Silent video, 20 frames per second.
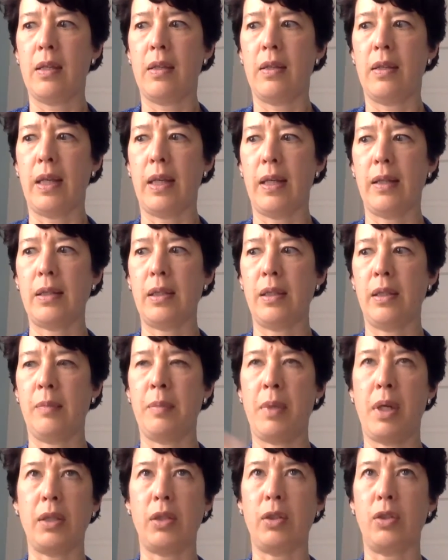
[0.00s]
that
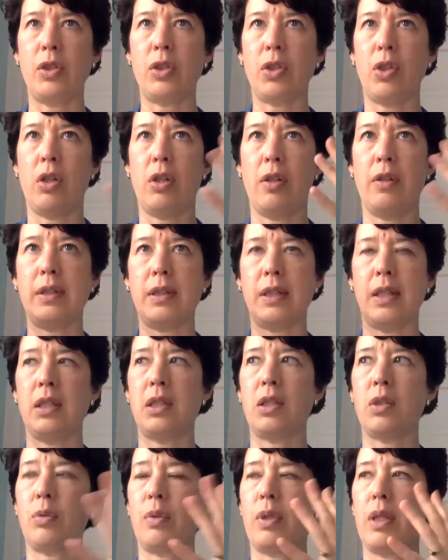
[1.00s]
monitors all
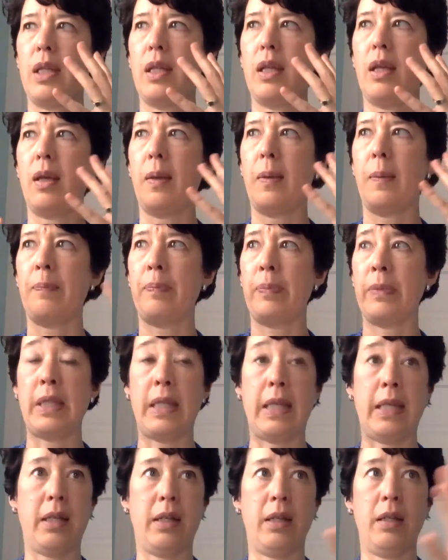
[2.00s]
sensory
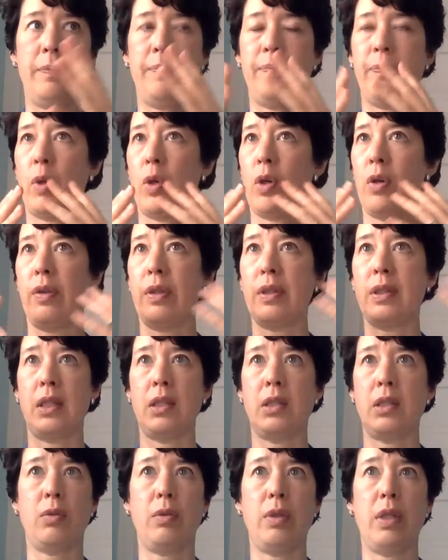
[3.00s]
data, all the
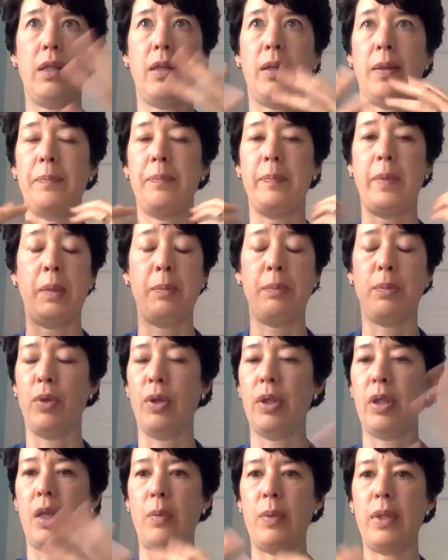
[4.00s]
sensory input
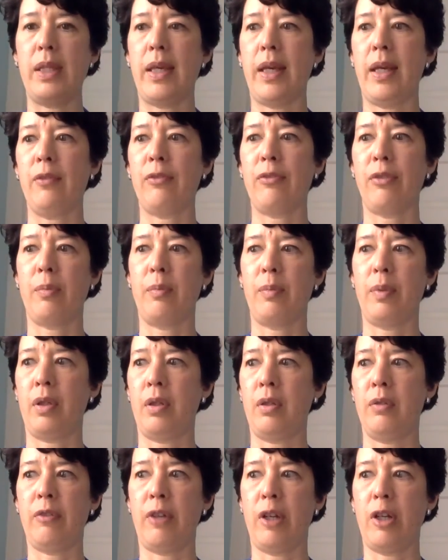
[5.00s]
that we get from our
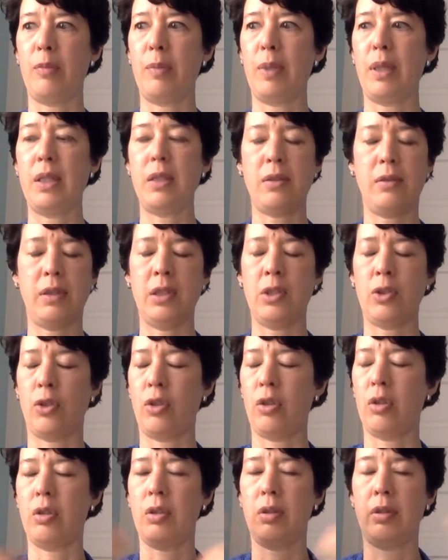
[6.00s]
environment,
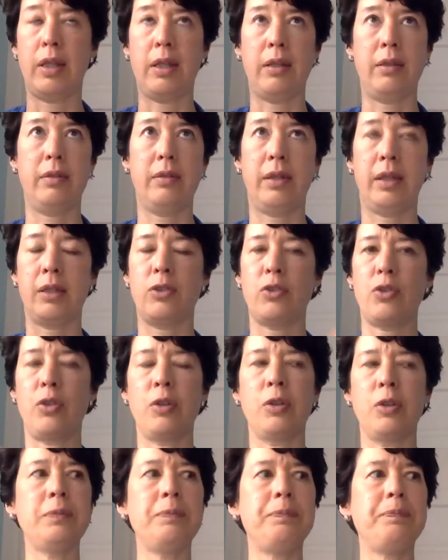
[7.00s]
internal,
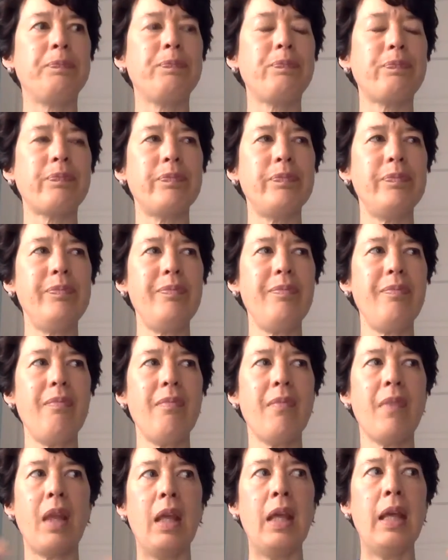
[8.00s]
external.
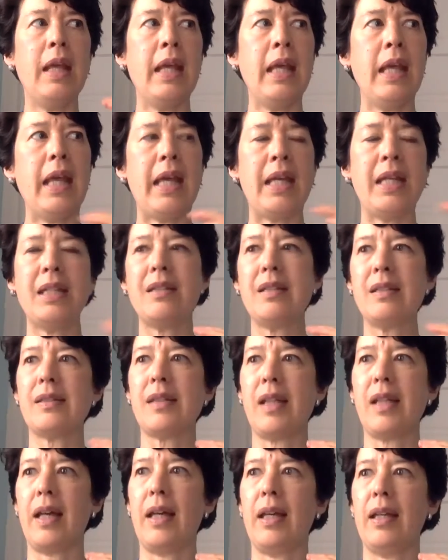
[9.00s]
And it
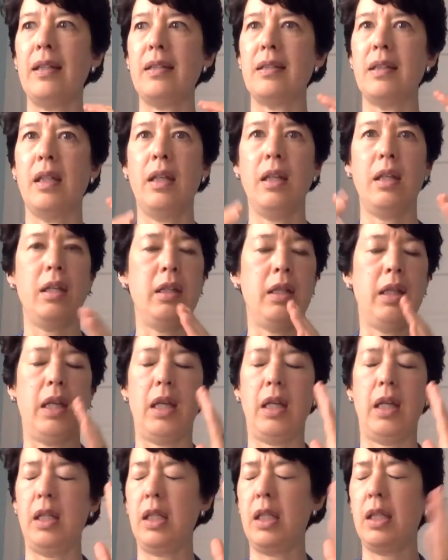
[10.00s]
decides at
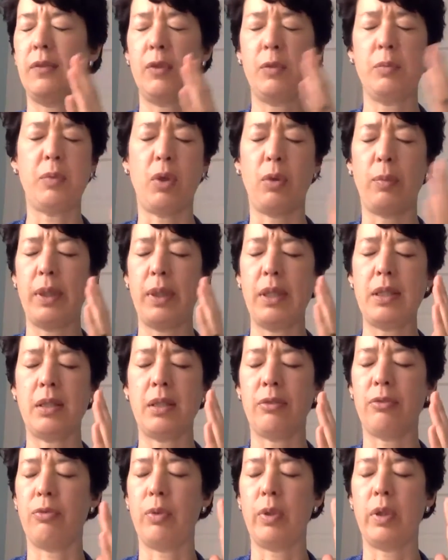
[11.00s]
any given moment
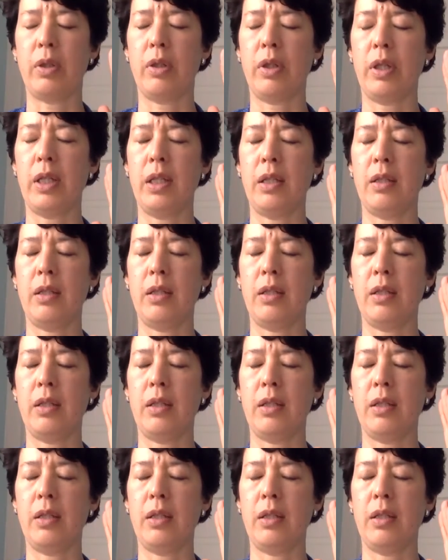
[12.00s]
if we're